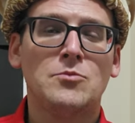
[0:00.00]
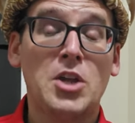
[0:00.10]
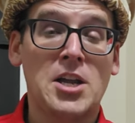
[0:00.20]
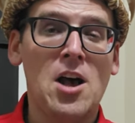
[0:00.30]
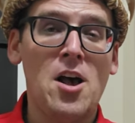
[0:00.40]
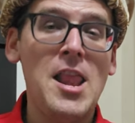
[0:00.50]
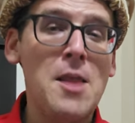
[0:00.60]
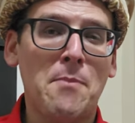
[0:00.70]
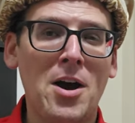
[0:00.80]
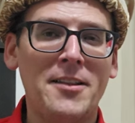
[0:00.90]
The gon
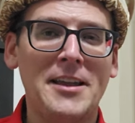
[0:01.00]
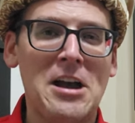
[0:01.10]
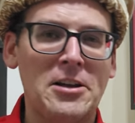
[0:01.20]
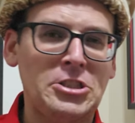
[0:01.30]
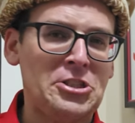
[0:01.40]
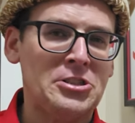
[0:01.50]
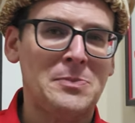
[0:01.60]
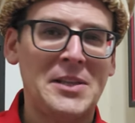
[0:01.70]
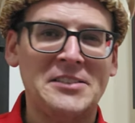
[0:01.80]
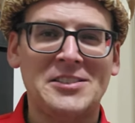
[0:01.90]
and polygon
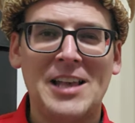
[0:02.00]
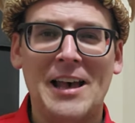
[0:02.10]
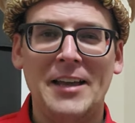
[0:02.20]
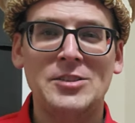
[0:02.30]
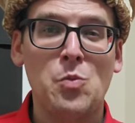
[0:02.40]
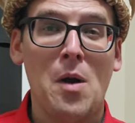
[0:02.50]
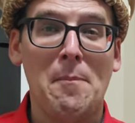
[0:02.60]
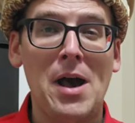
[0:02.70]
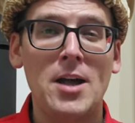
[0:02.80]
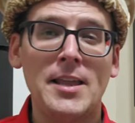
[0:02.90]
just mean sides, while
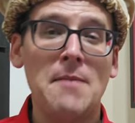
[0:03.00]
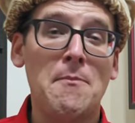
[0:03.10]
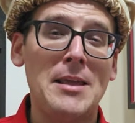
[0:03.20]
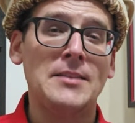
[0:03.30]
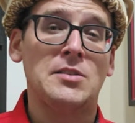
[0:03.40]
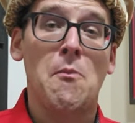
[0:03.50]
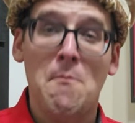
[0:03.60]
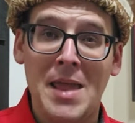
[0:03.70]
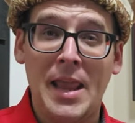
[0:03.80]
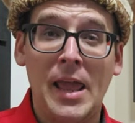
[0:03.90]
poly means
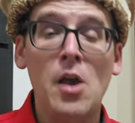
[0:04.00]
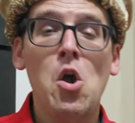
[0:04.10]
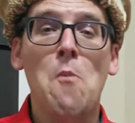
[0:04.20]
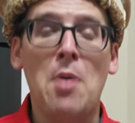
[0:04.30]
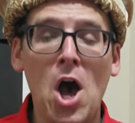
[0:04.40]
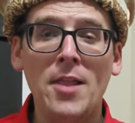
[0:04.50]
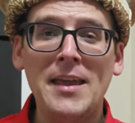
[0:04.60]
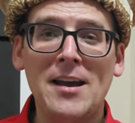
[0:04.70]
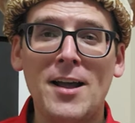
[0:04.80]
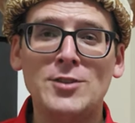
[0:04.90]
many.
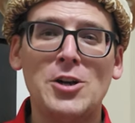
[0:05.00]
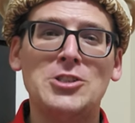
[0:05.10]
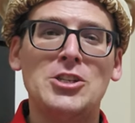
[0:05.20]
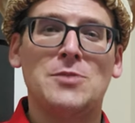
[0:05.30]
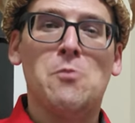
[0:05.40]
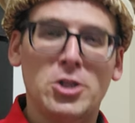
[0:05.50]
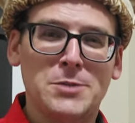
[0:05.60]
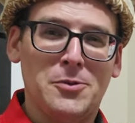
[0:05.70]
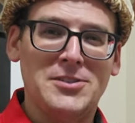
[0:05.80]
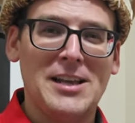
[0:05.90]
Polygons are just
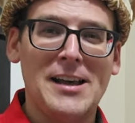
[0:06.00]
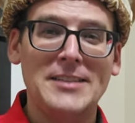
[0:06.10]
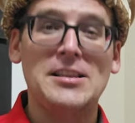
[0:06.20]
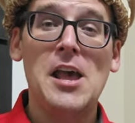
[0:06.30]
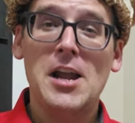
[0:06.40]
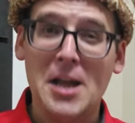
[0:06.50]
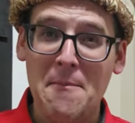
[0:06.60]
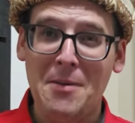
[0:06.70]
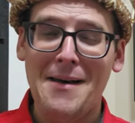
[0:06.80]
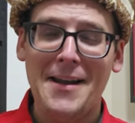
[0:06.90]
multiple sides
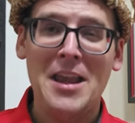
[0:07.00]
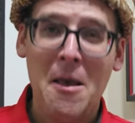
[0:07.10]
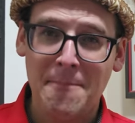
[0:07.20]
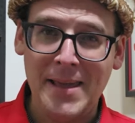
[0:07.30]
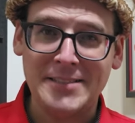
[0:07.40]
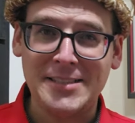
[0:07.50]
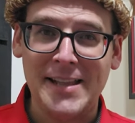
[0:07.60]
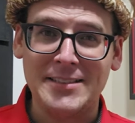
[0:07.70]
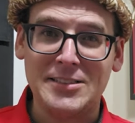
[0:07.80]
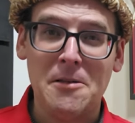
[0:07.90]
combined. Makes
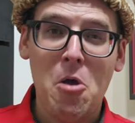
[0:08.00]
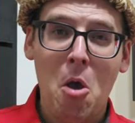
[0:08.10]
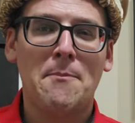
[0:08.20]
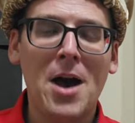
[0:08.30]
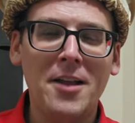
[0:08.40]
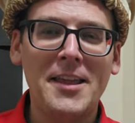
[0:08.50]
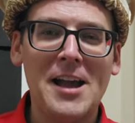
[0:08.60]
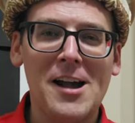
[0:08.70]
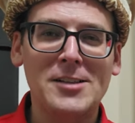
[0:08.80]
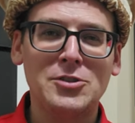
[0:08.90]
sense.
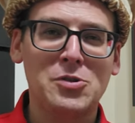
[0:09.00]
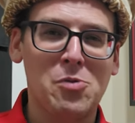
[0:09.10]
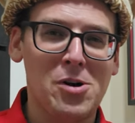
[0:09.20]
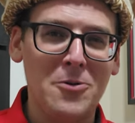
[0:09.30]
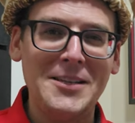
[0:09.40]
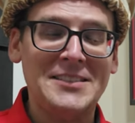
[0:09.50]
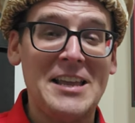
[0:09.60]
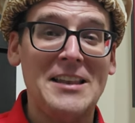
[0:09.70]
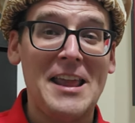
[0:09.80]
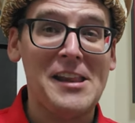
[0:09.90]
Polygons will always
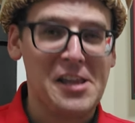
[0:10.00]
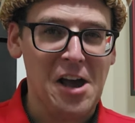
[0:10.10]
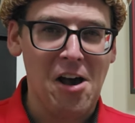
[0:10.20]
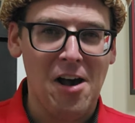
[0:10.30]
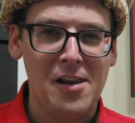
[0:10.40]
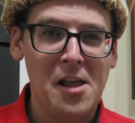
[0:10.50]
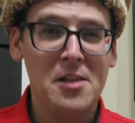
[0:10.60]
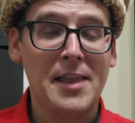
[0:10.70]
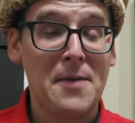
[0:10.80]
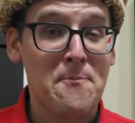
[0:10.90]
end in gon,
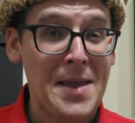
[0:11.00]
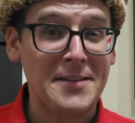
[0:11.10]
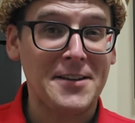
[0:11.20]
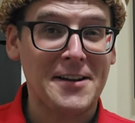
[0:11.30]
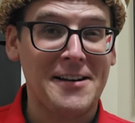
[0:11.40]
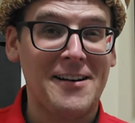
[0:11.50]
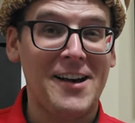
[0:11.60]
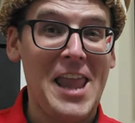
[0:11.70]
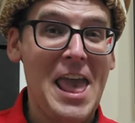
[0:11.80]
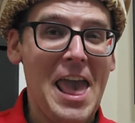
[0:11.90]
like
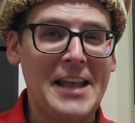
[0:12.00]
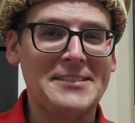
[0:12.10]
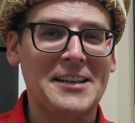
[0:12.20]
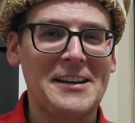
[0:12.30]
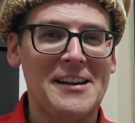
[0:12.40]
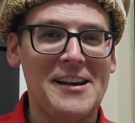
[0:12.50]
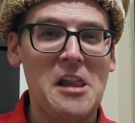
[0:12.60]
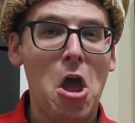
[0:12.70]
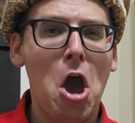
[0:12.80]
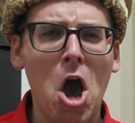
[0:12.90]
pentagon,
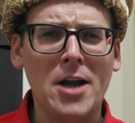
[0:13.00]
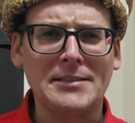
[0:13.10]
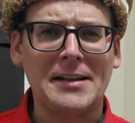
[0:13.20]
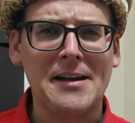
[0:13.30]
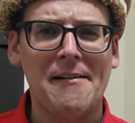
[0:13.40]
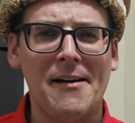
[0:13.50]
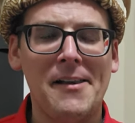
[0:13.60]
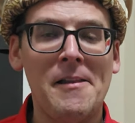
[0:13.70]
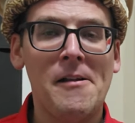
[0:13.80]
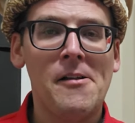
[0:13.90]
hexagon, octagon.